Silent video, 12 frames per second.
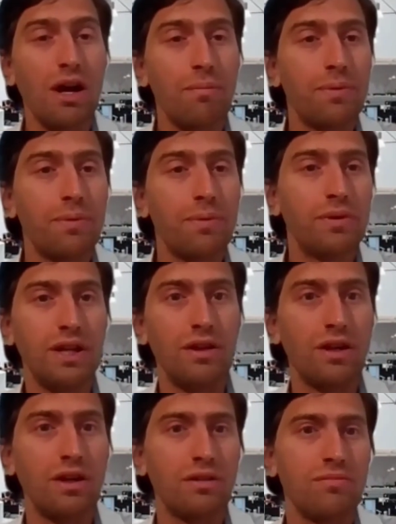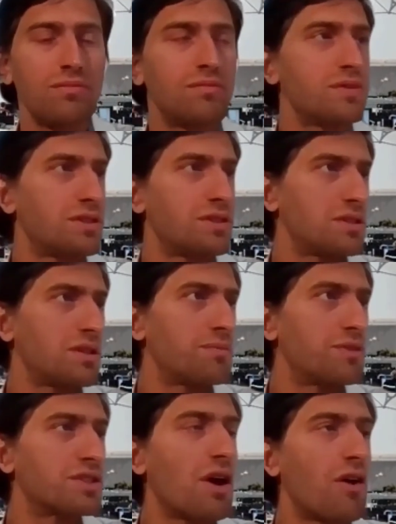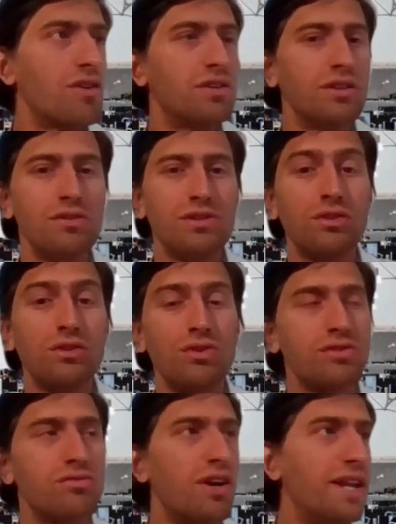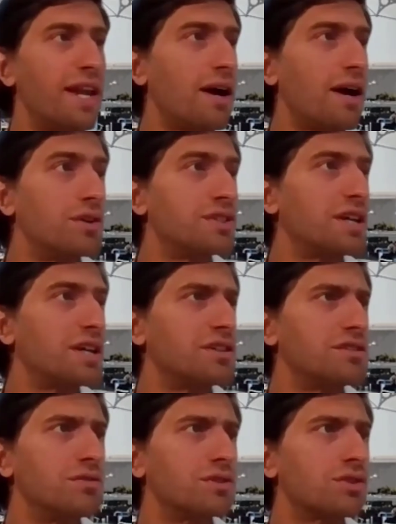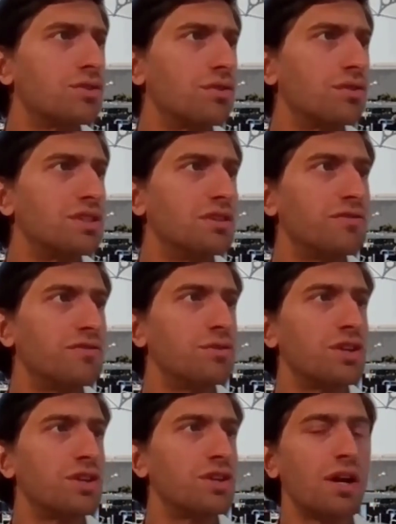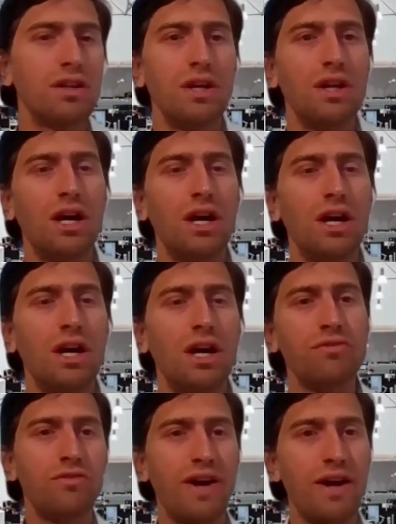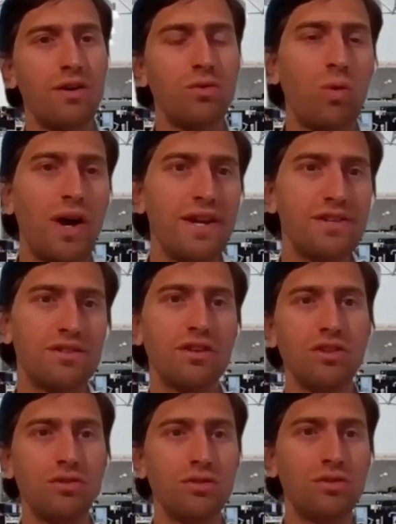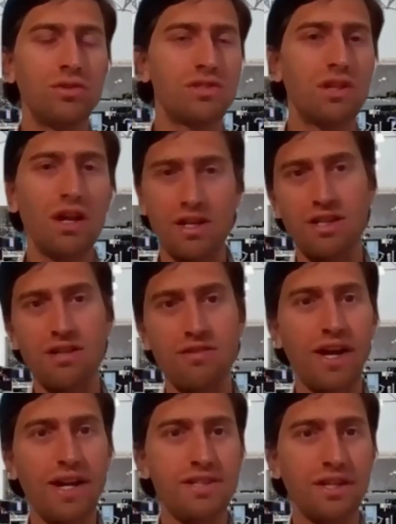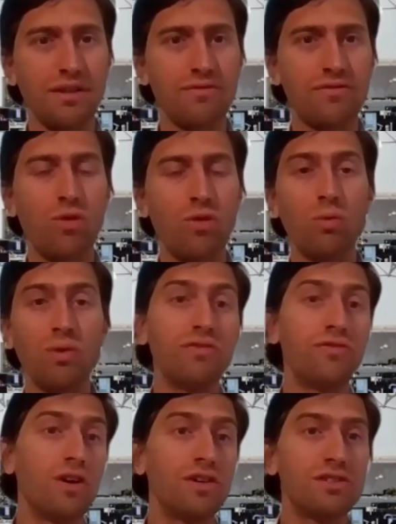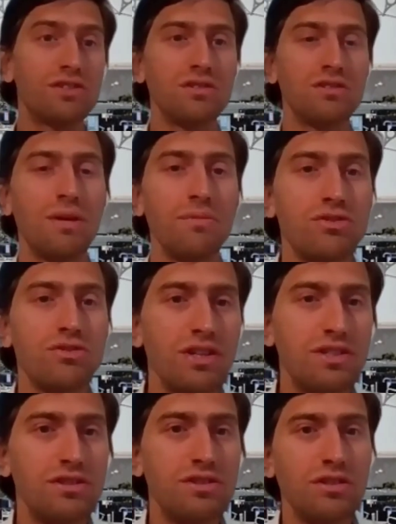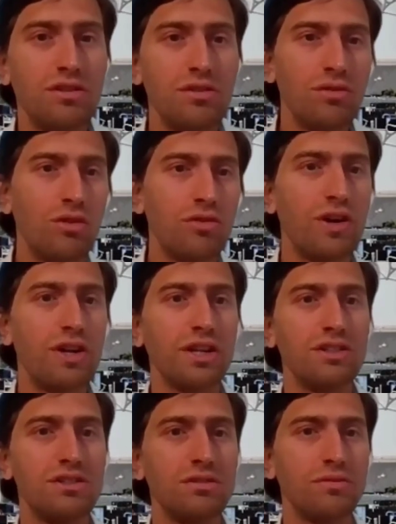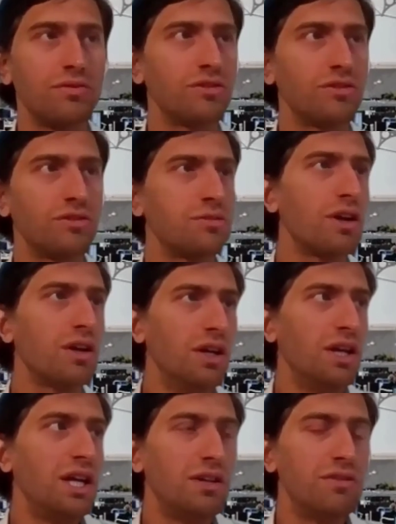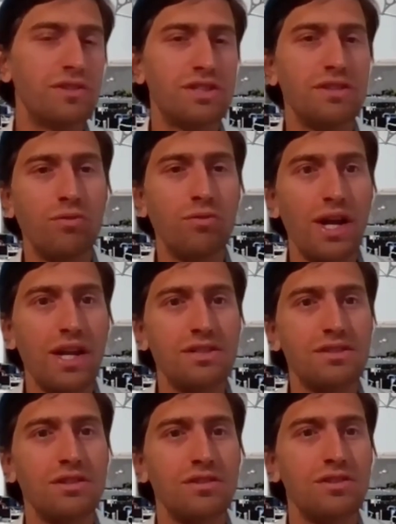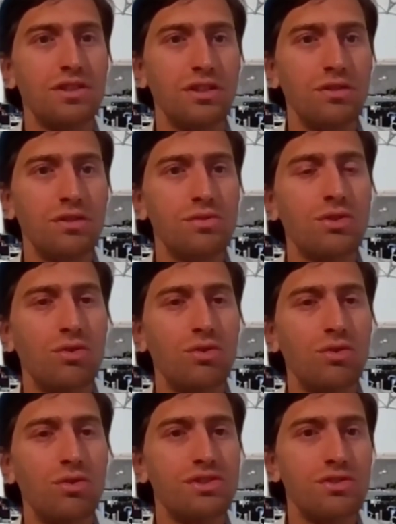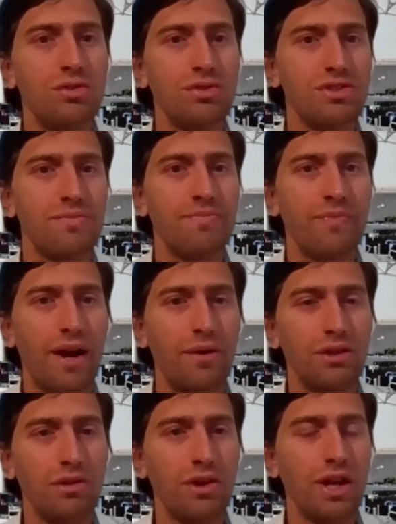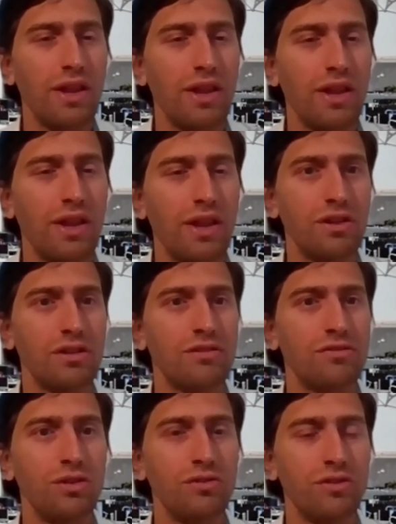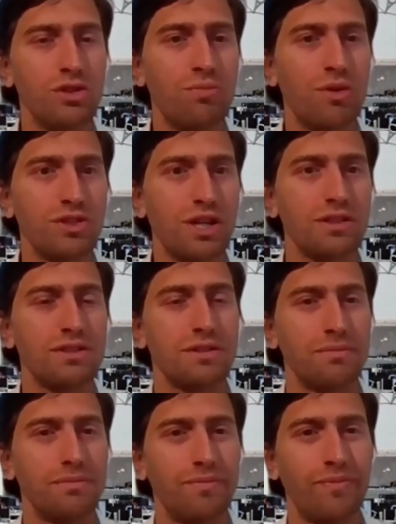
up, either someone that's current using Corus right now or intending to use Corus in the future, have you found ways that you're slightly deviating from what we first demonstrated to you, or finding some other innovative ways to use Corus and Source? How are you looking at that for your future projects?